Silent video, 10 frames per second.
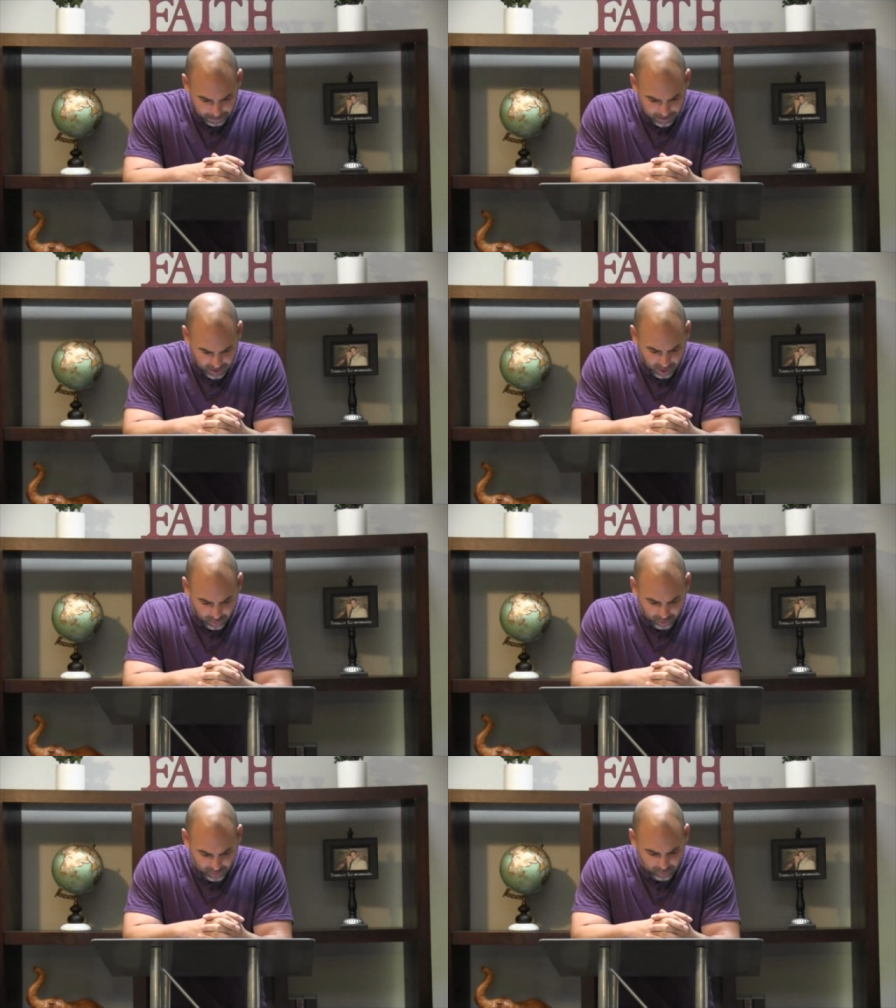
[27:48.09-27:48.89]
You know,
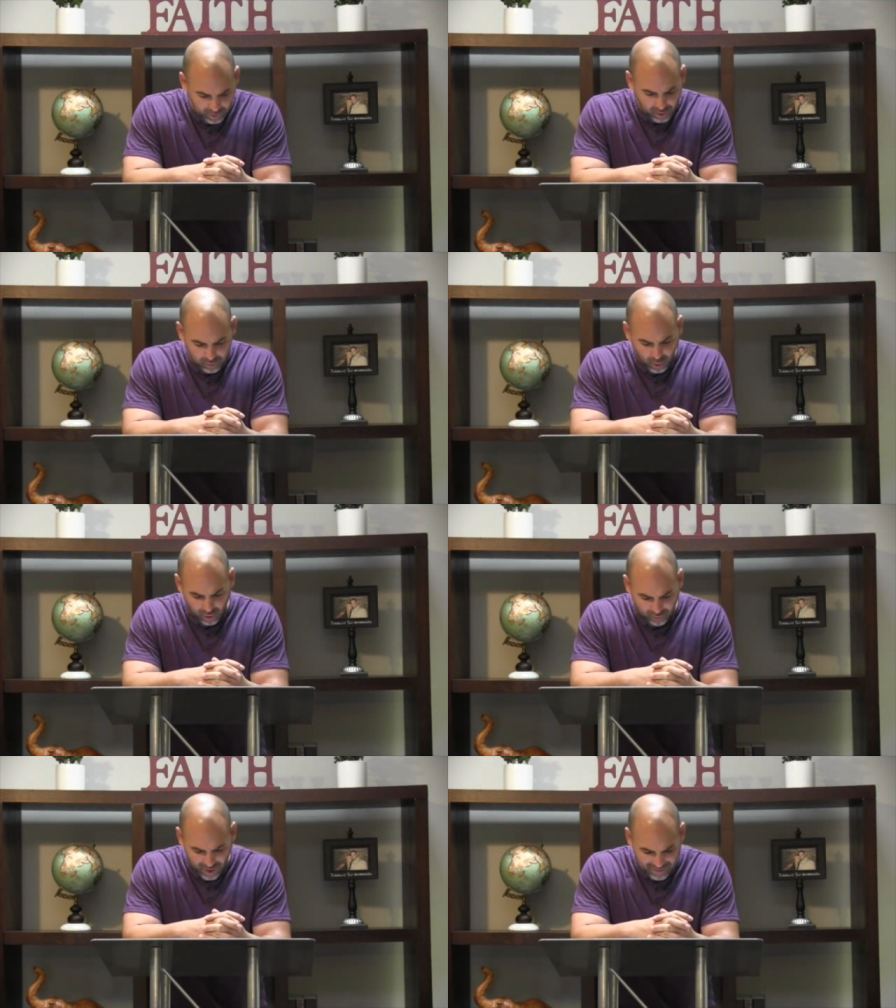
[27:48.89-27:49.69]
we, we, we don't know
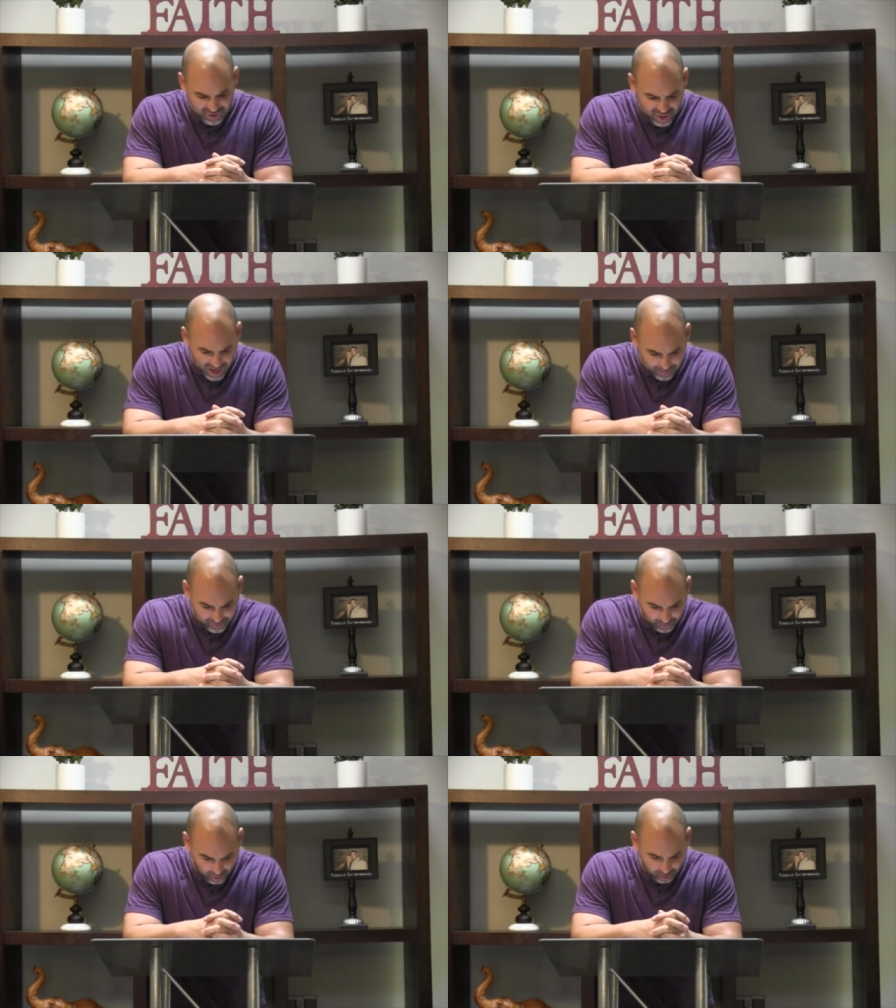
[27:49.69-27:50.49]
if we'll have a job
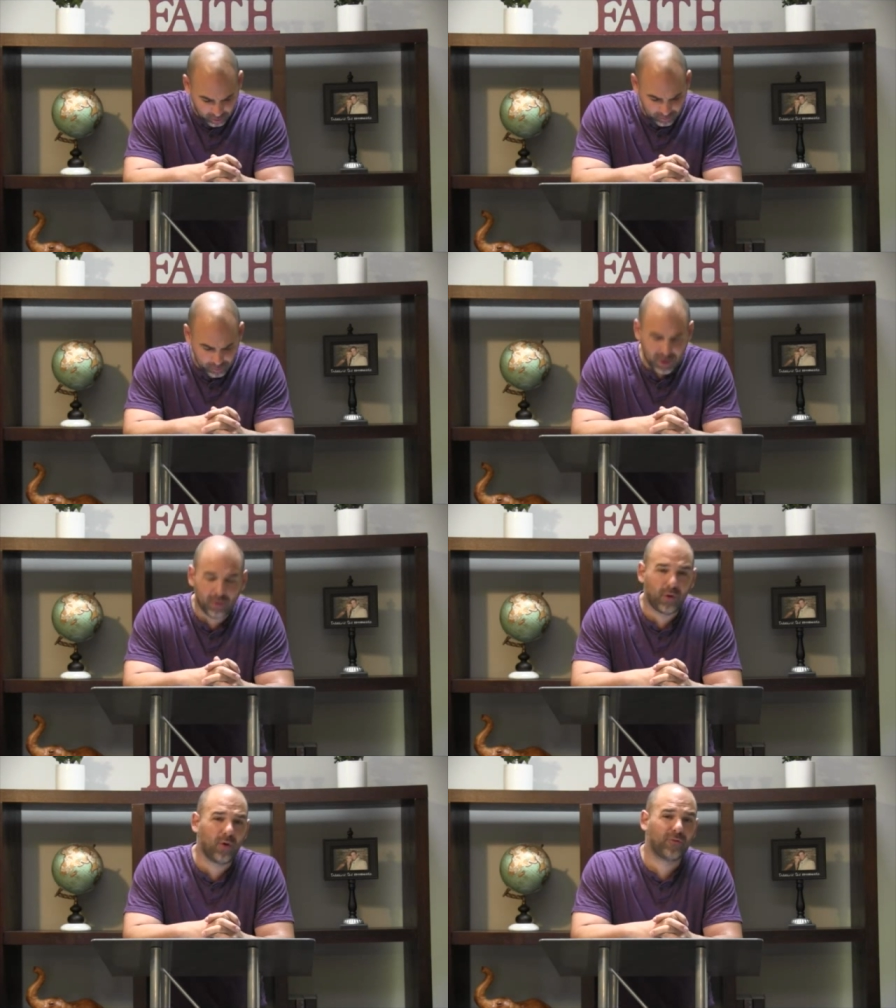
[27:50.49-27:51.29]
tomorrow. We don't
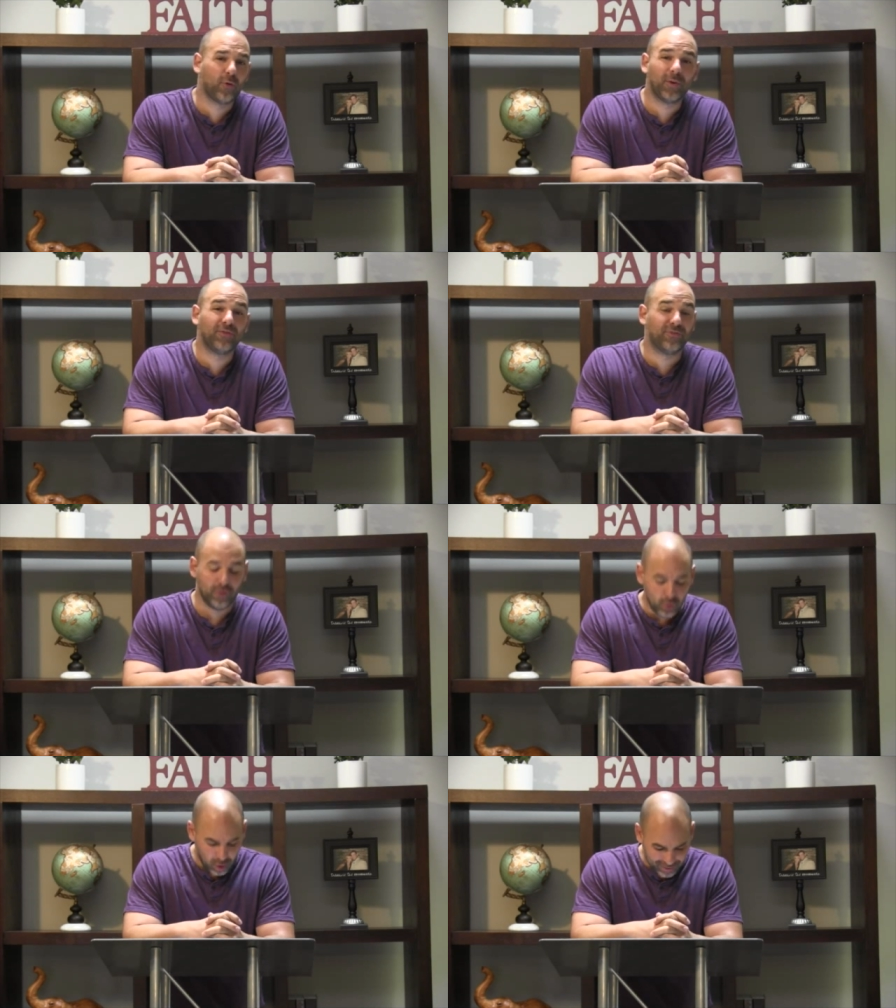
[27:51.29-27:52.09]
know if there'll be
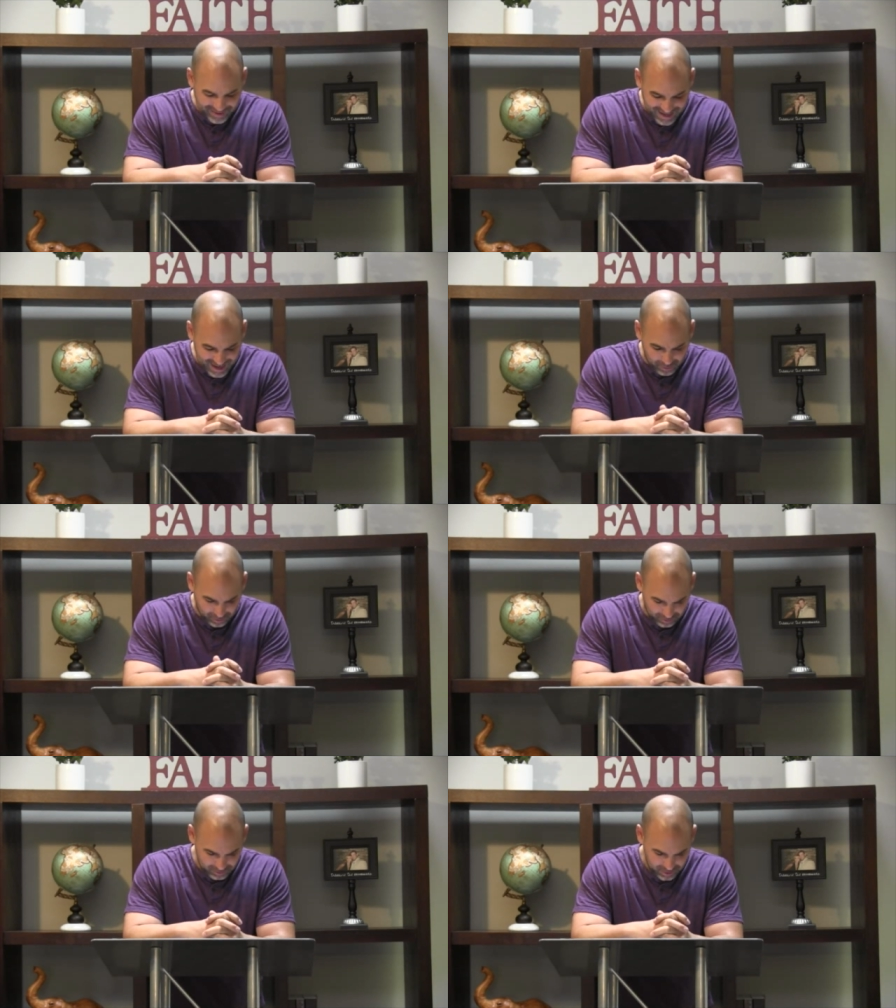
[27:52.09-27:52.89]
food on the table.